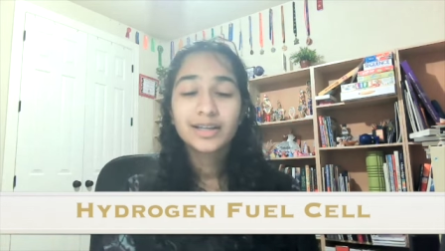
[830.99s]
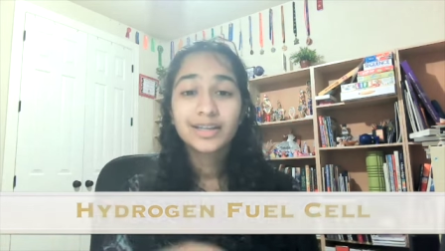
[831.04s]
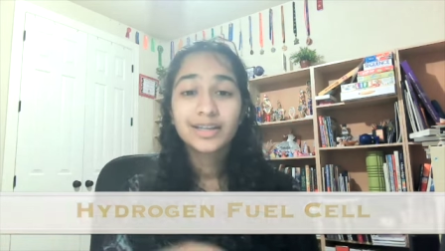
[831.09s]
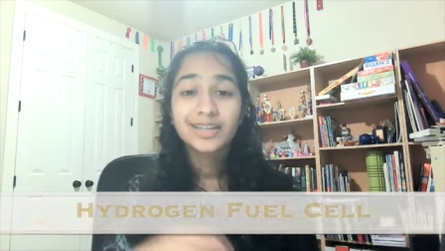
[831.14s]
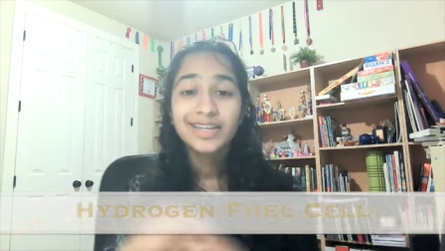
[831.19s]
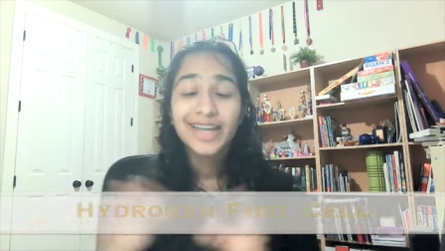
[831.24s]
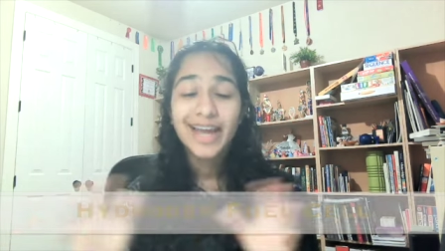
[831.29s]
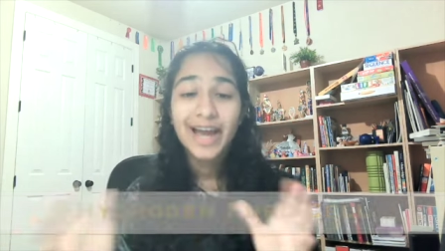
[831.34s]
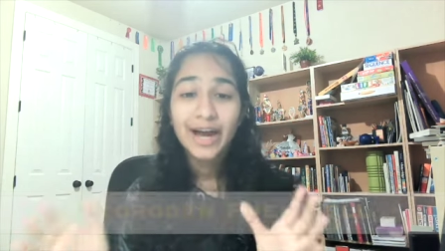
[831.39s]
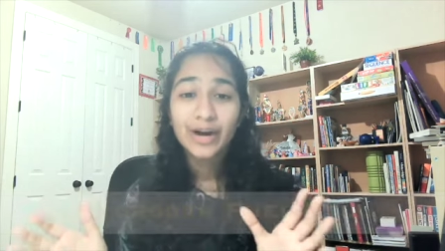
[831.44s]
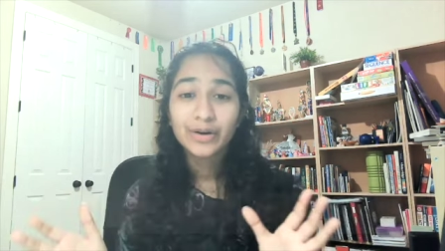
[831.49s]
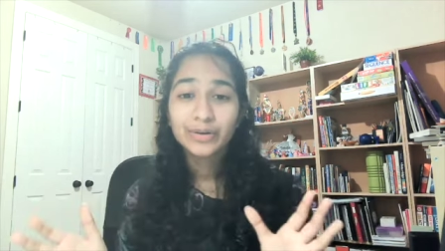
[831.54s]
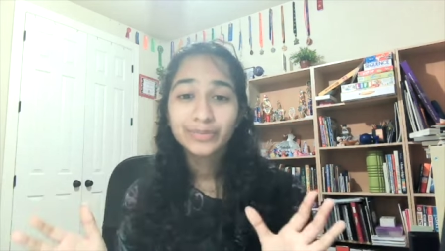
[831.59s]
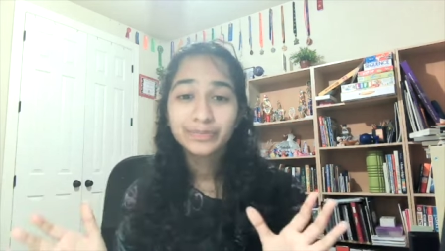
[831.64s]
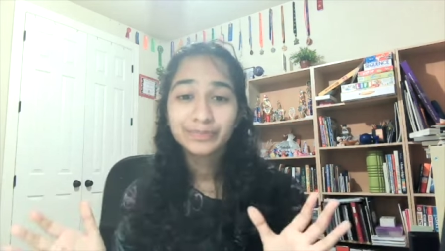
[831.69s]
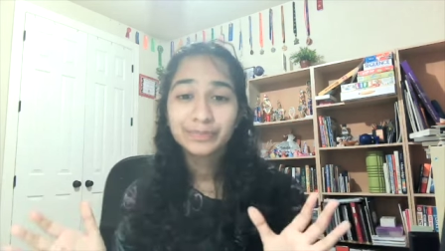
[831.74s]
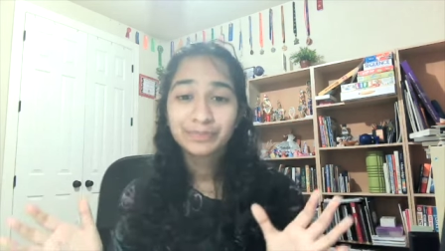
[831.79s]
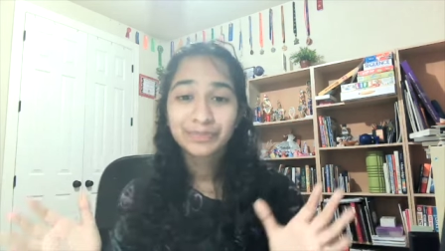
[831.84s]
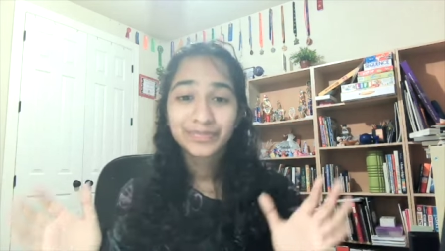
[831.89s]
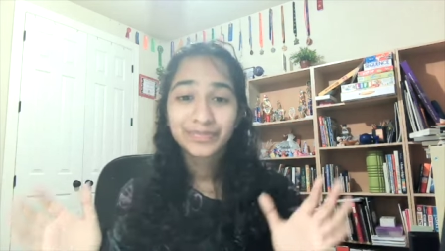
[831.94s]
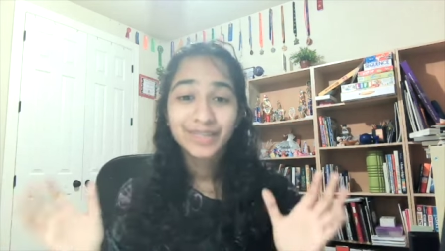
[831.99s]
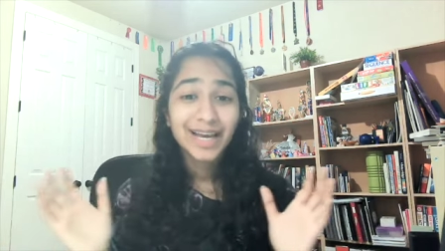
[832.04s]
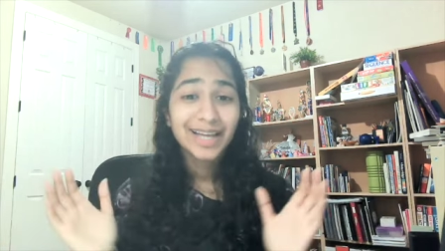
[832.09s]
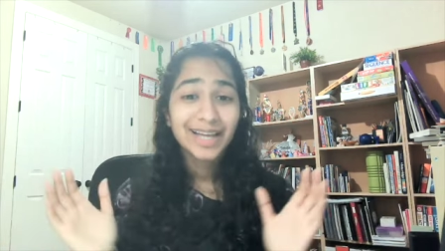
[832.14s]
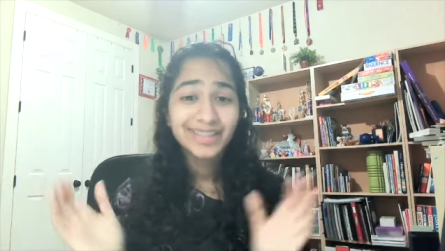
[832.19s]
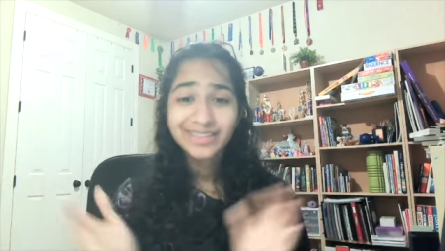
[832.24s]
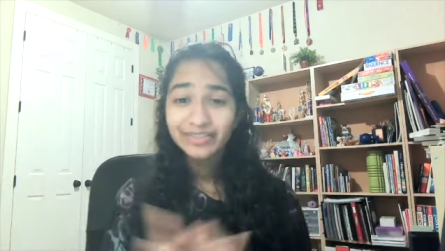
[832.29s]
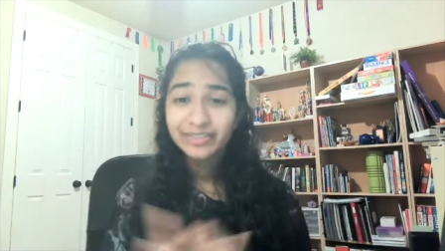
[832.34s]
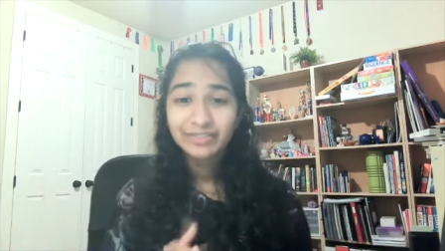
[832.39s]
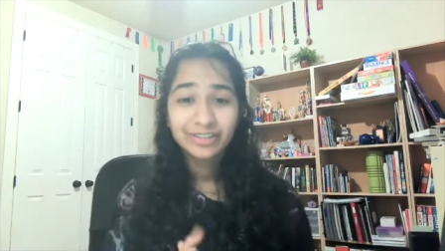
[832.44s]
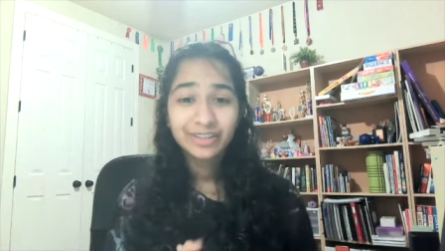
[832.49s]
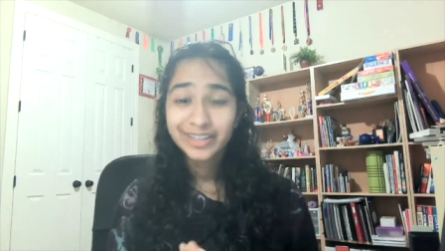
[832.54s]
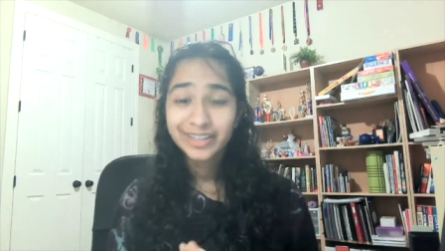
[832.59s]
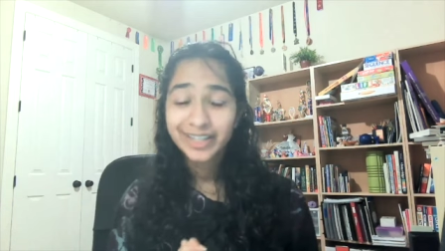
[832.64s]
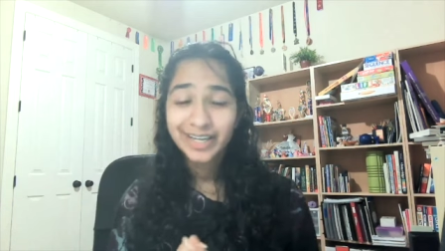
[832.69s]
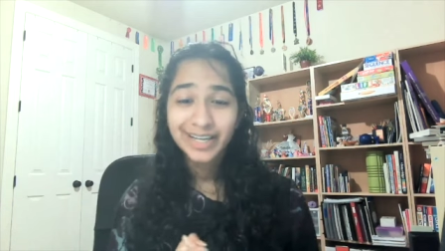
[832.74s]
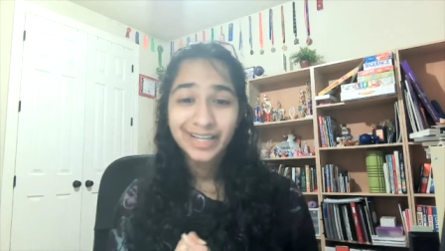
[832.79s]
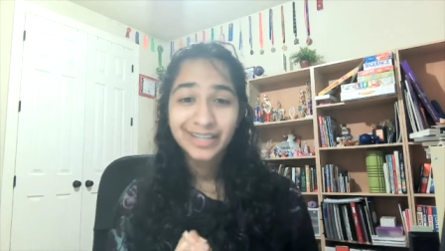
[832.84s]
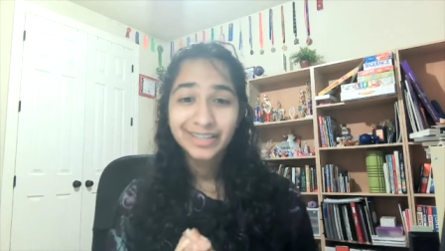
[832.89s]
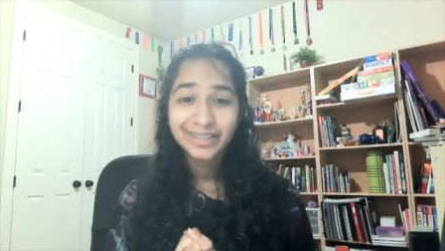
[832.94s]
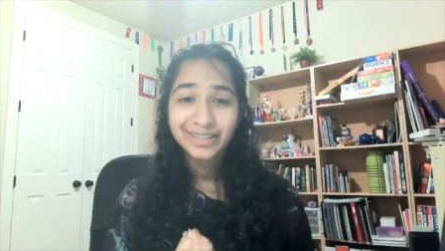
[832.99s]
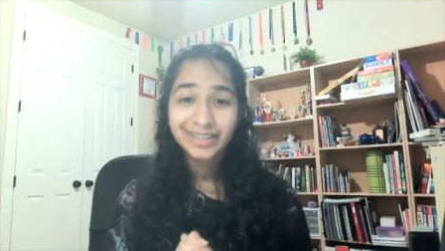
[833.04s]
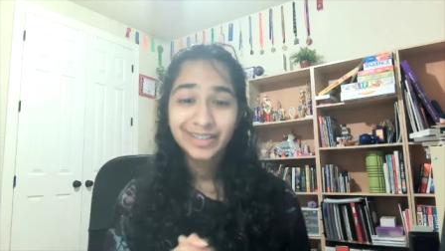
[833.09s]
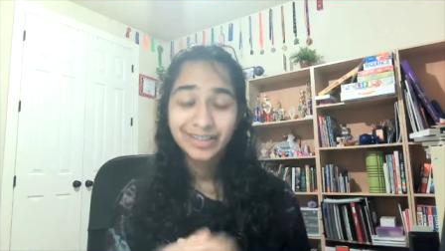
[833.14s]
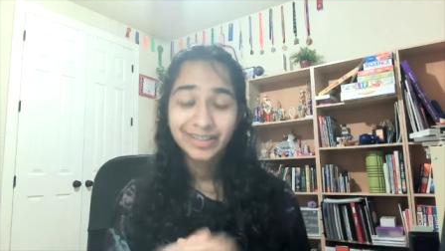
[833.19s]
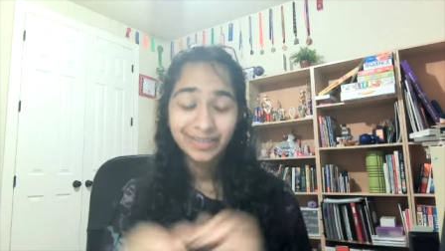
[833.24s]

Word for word: Now, at the very end,